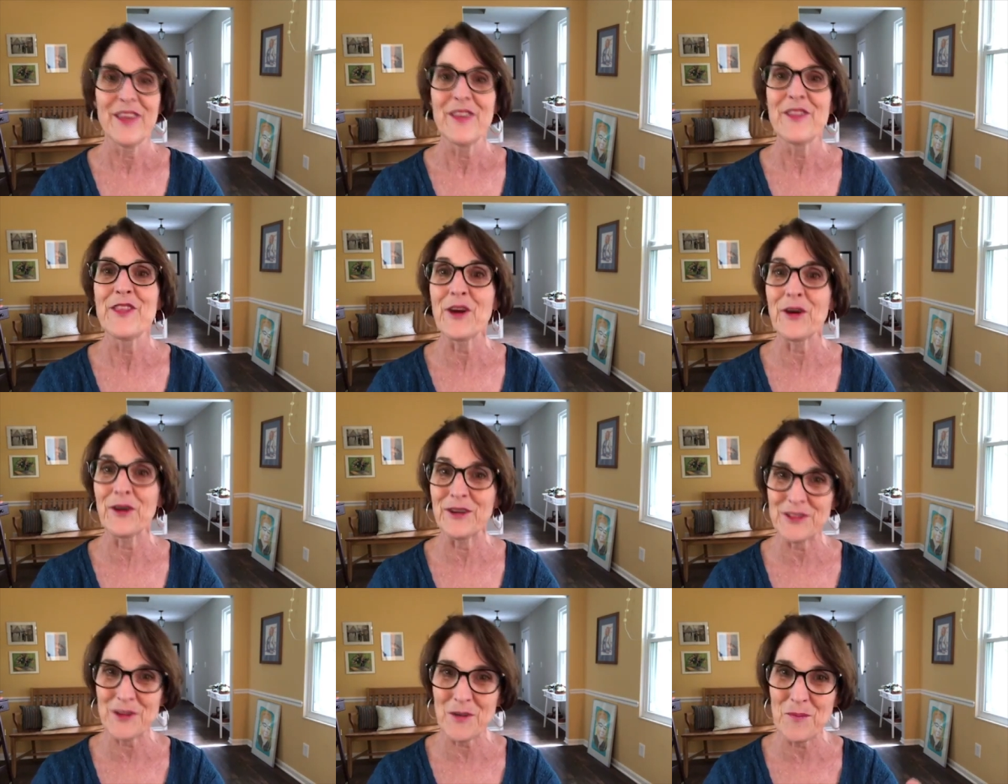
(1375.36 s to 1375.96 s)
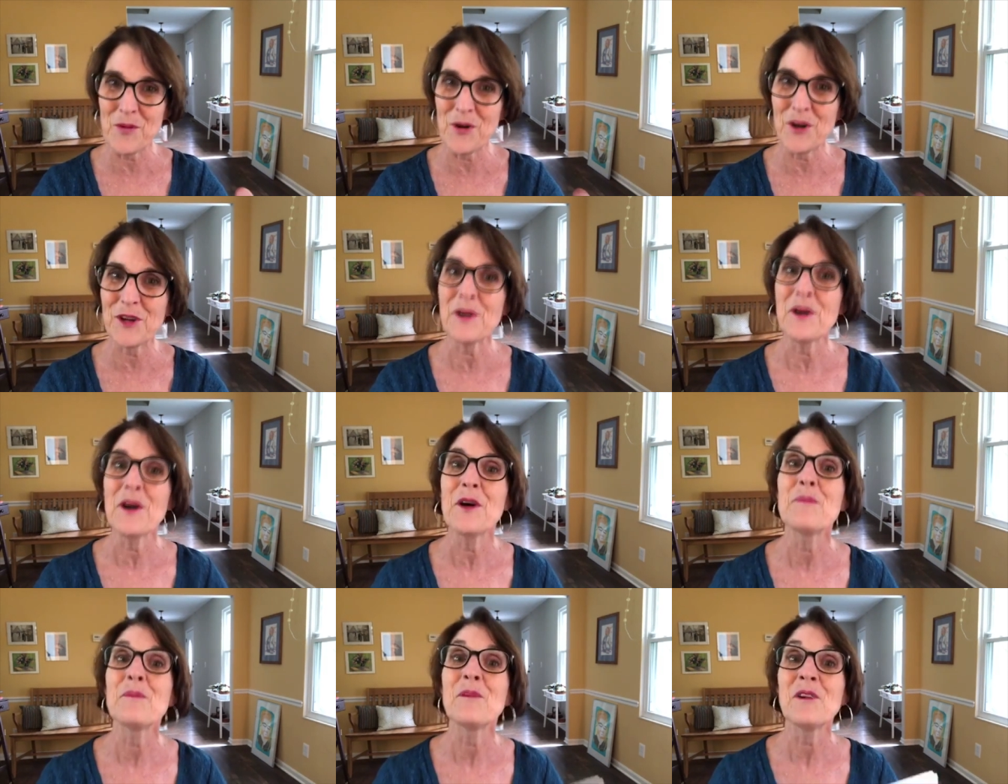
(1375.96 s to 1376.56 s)
there is a book
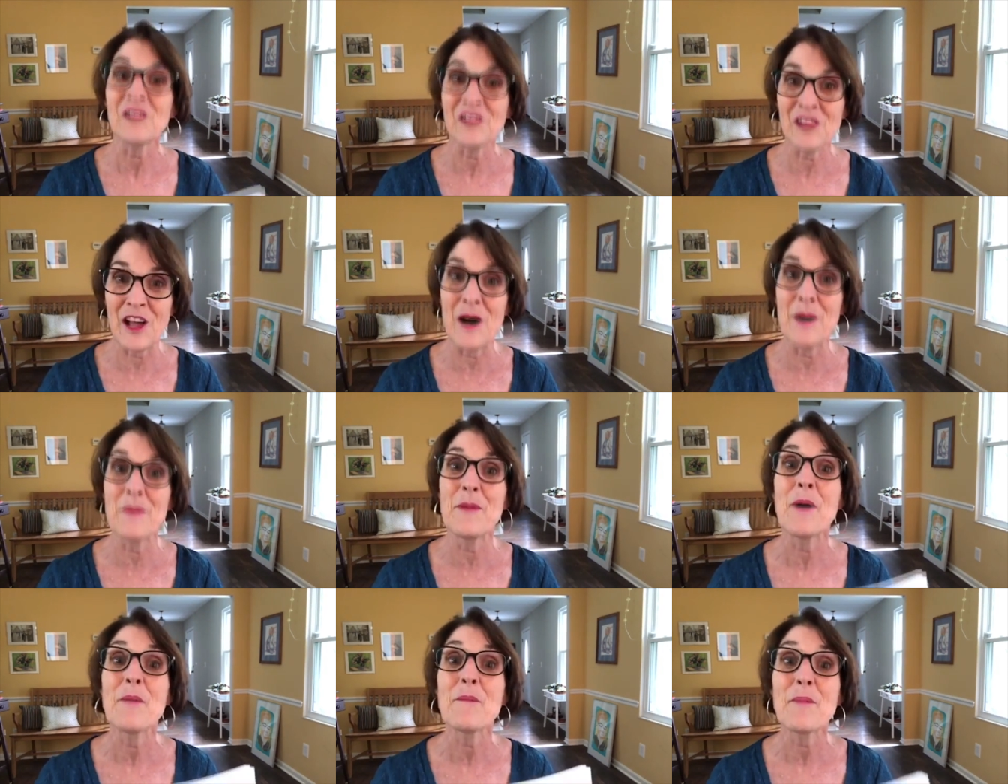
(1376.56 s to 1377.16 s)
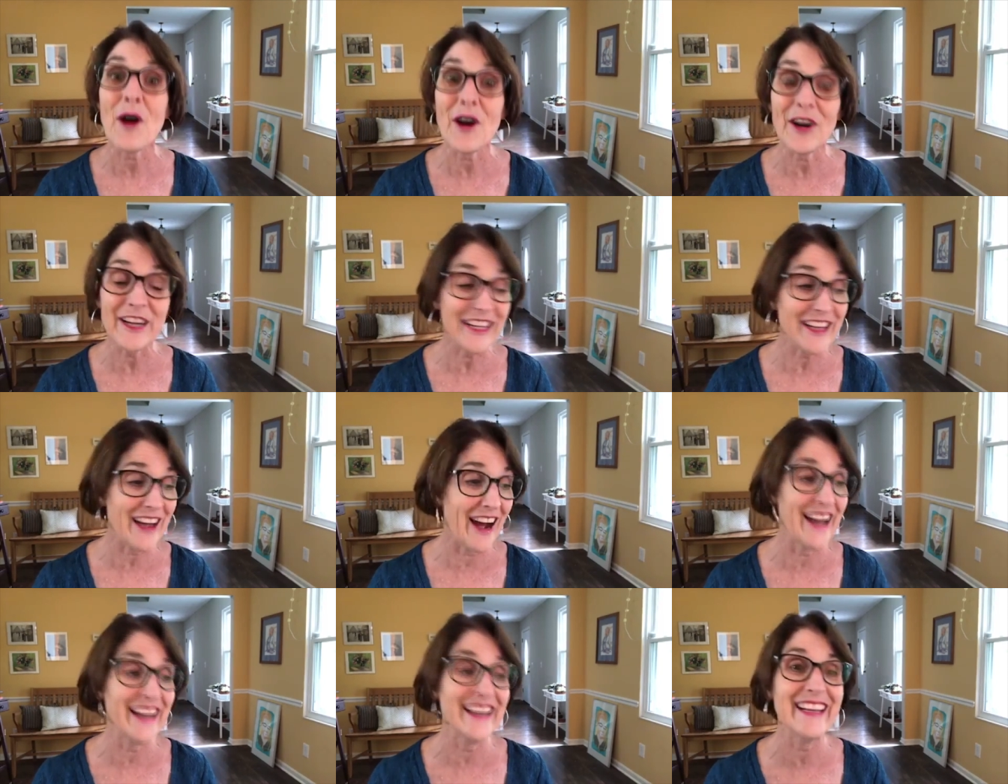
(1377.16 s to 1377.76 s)
club party
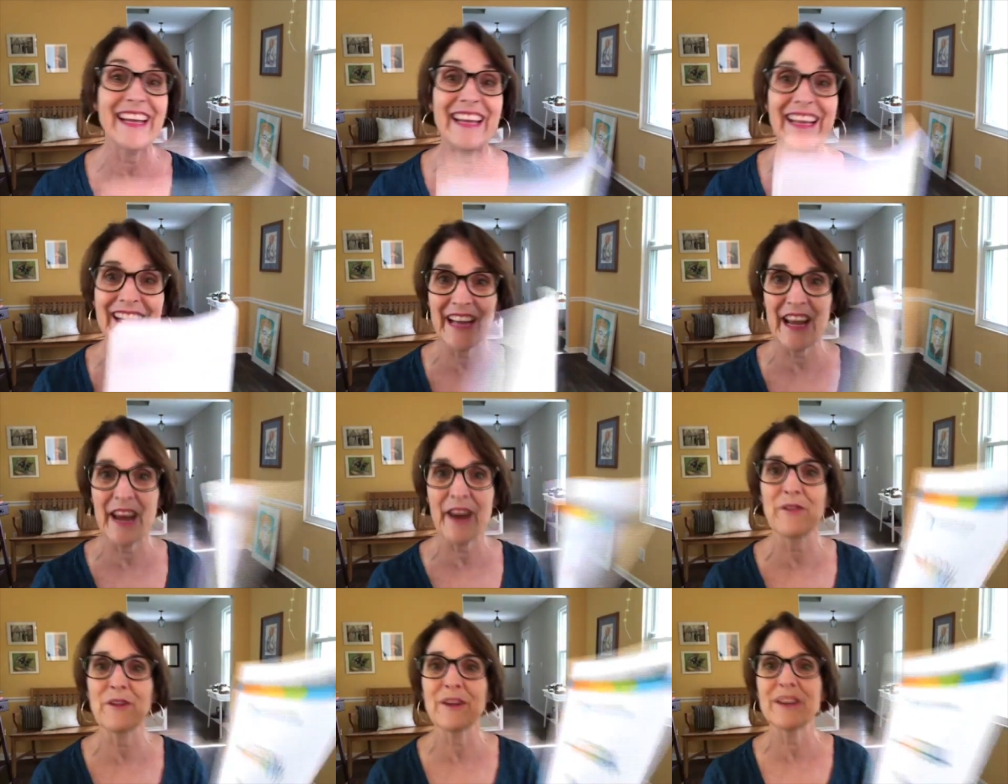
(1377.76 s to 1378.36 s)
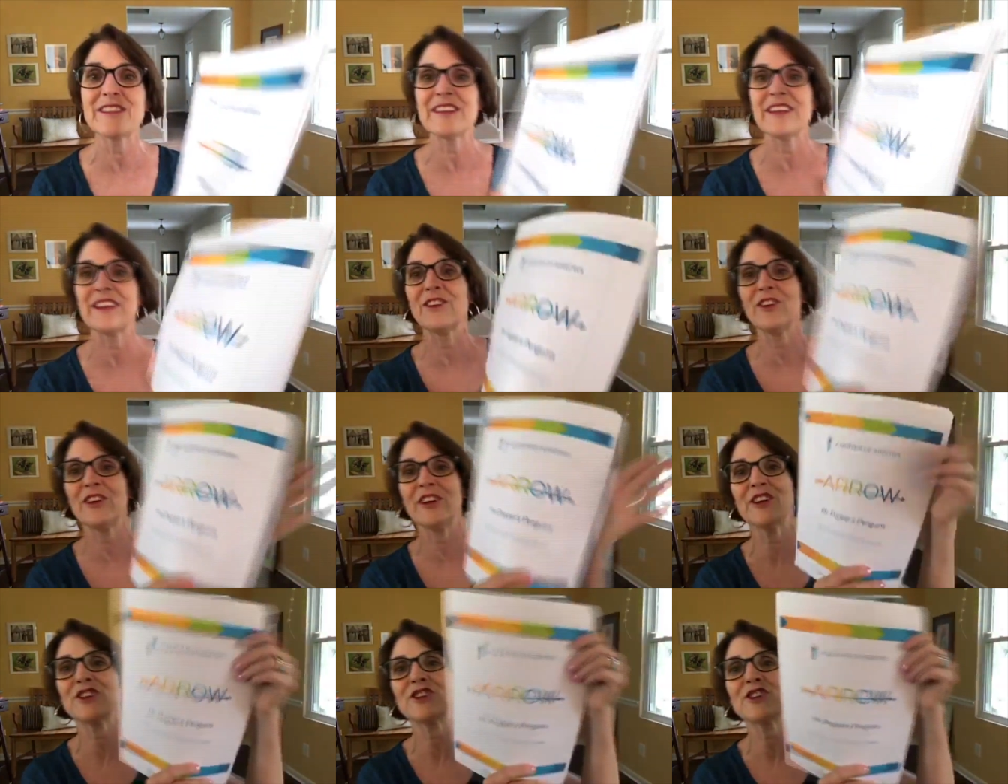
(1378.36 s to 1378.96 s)
guide in every single
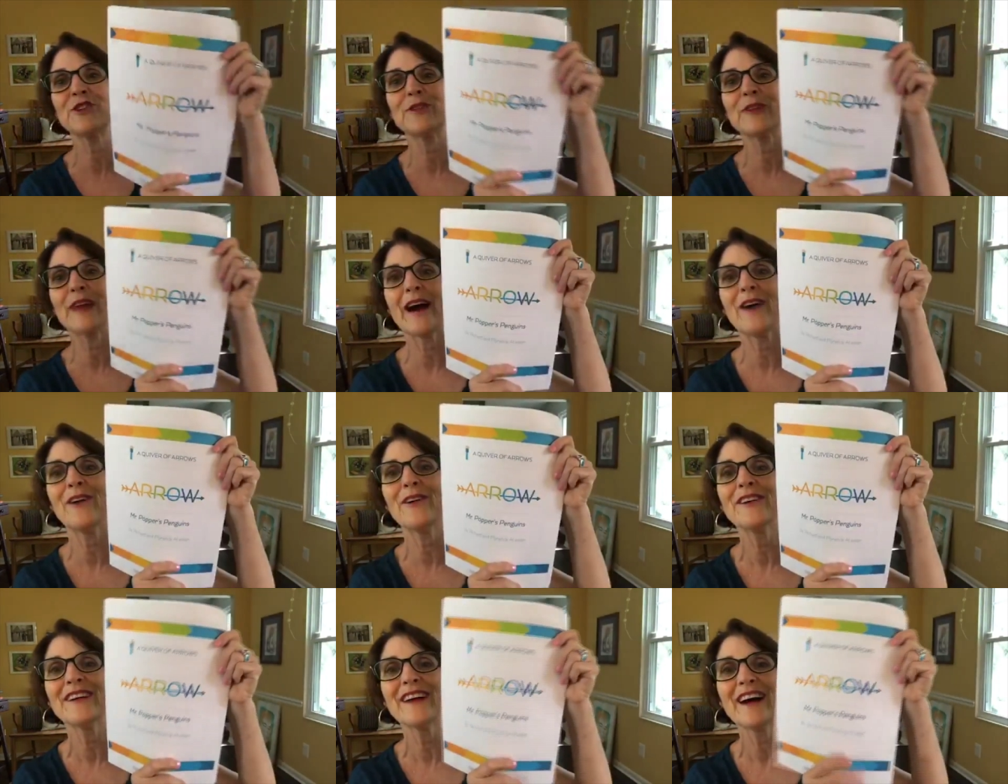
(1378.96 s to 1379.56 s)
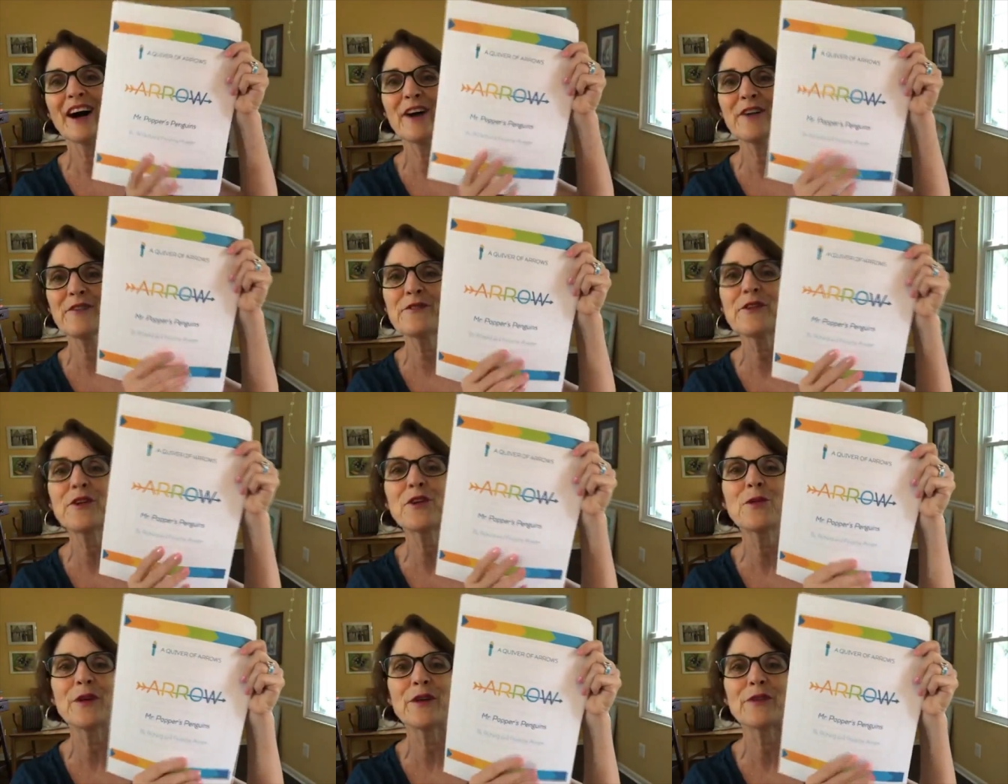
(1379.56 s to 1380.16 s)
issue now of the
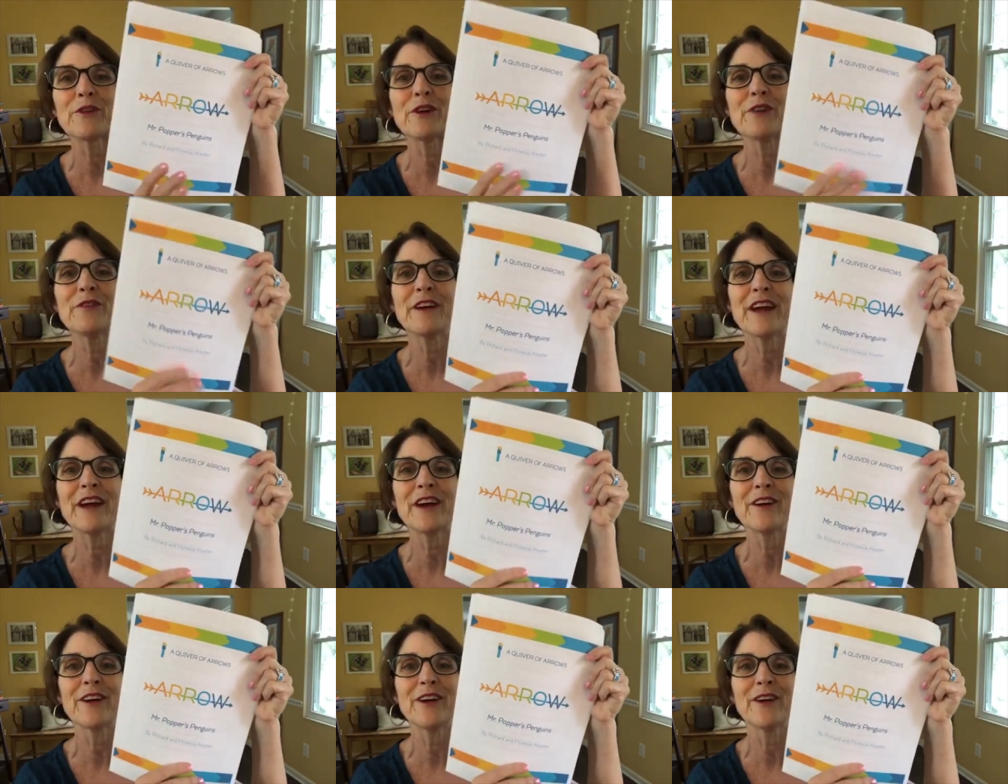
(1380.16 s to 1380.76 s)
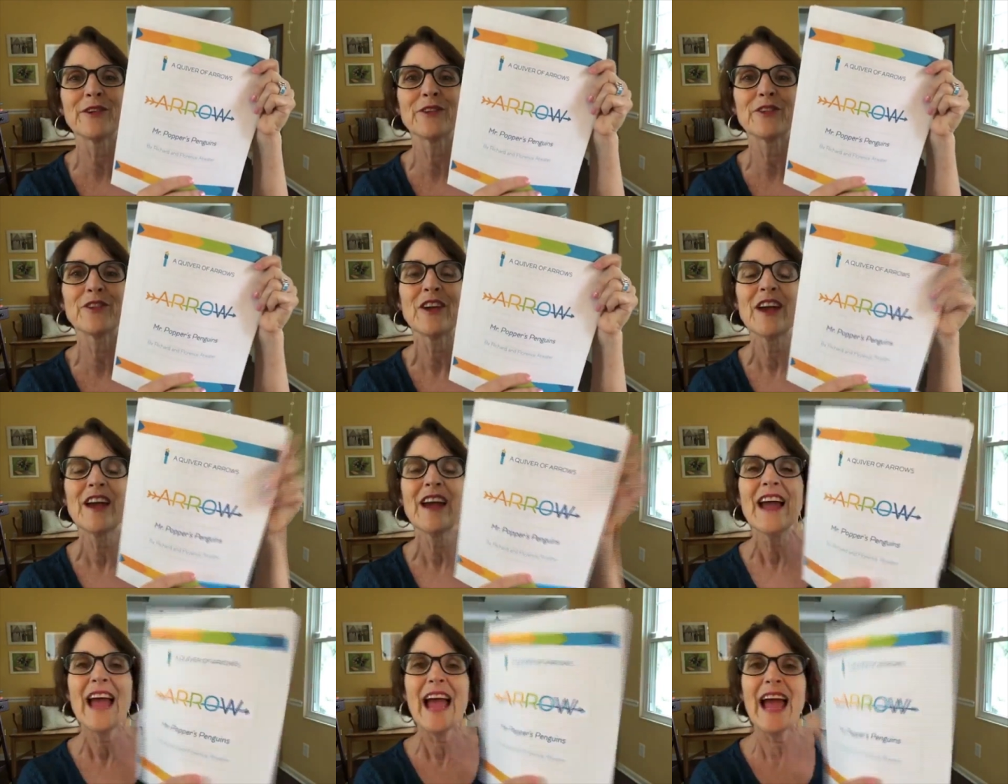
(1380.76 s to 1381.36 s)
Quiver of Arrows.
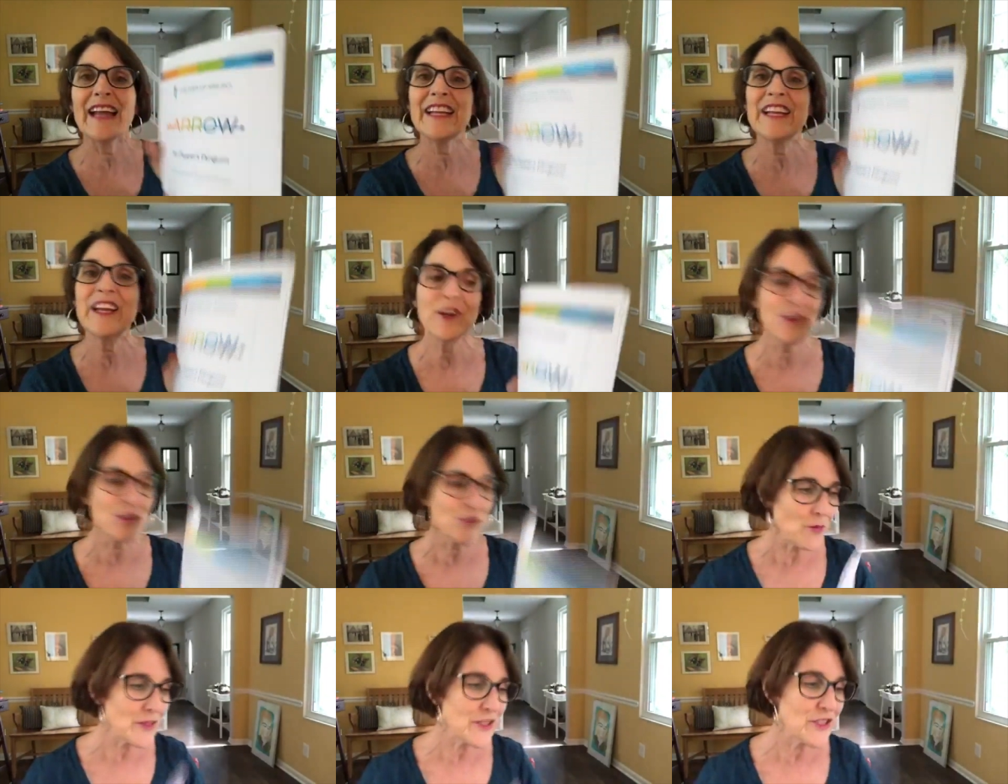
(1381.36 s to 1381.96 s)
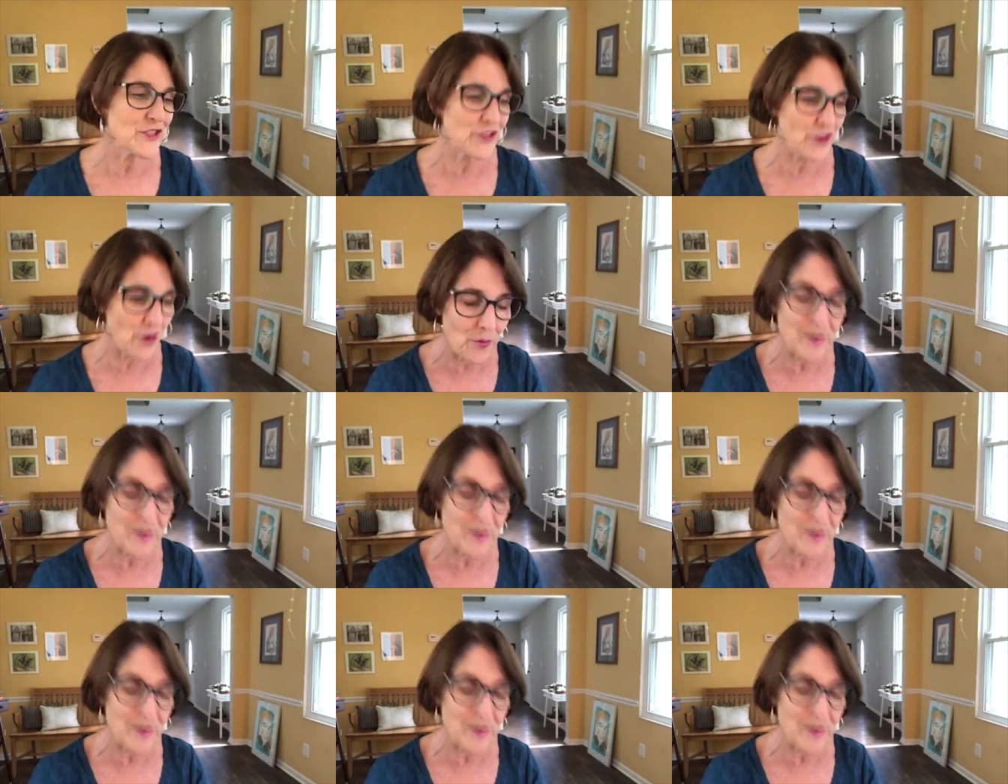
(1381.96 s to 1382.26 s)
And here's what's so